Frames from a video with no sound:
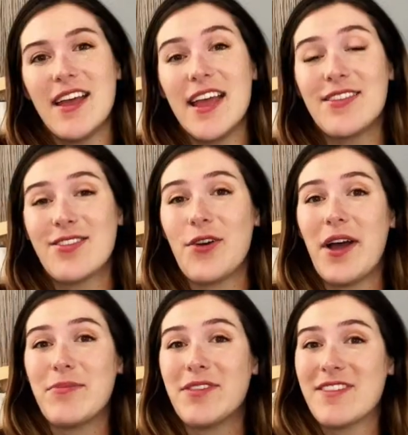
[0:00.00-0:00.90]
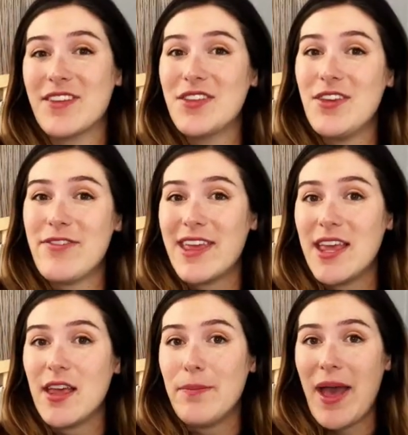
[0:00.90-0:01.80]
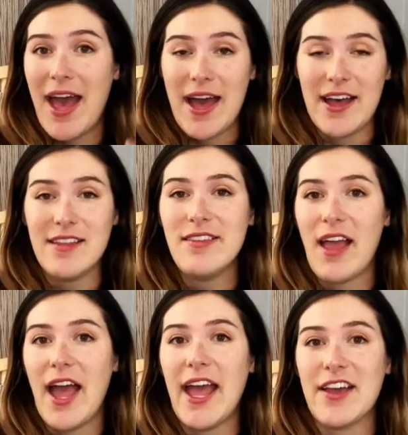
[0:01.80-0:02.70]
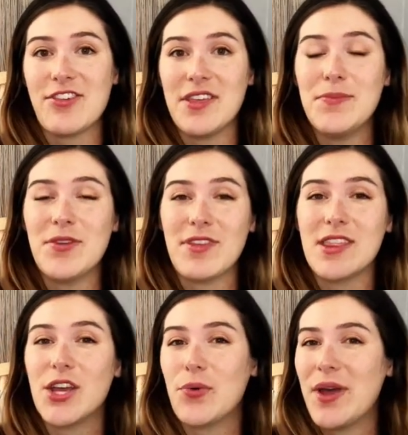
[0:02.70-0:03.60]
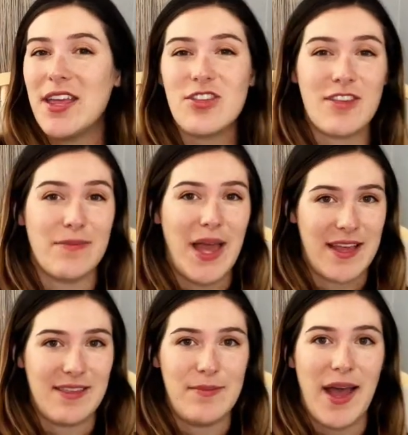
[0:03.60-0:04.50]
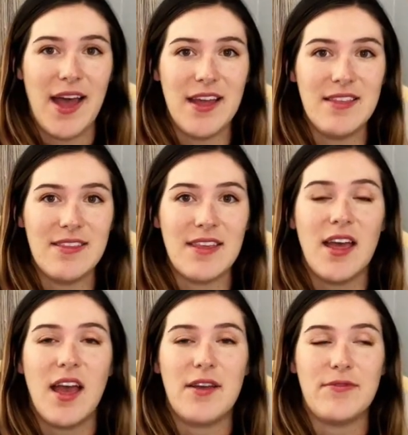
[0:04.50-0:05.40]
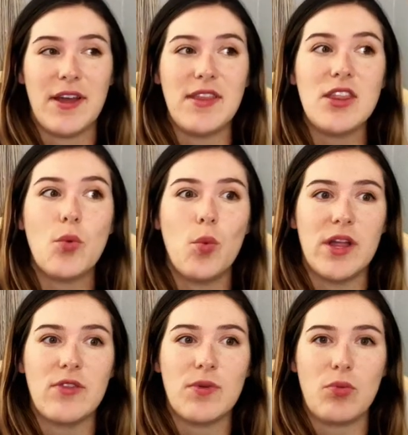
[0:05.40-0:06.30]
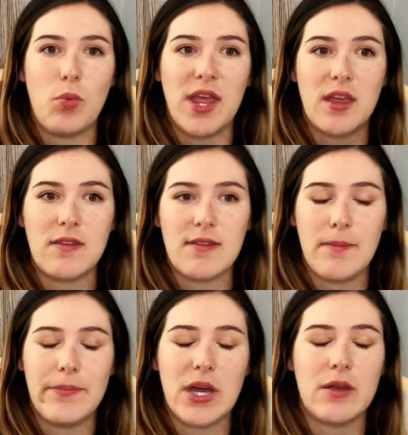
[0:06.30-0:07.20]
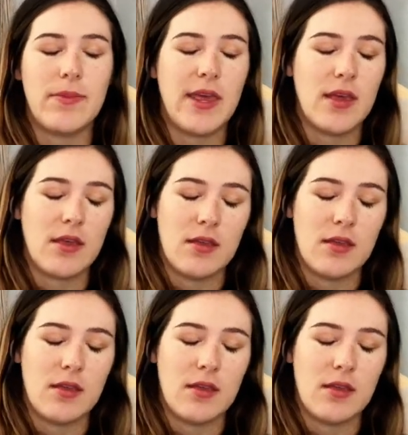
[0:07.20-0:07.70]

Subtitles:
And so I'm still using pads. I actually am using the Equate Just Maxi pads. I found that the ones with wings bug me